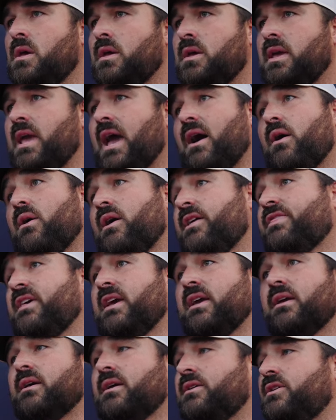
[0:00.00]
Yeah, well, I
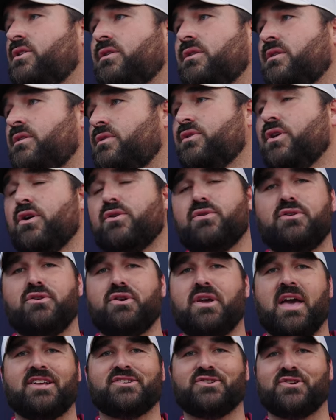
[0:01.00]
think you know, you
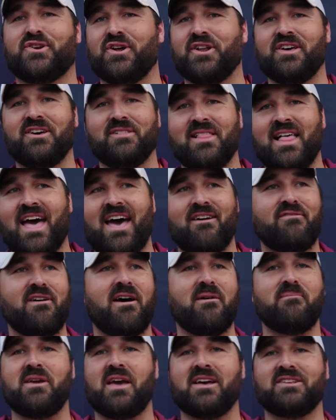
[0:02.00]
guys are going to laugh
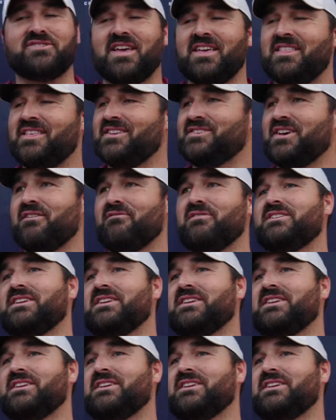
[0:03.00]
at me. I say this every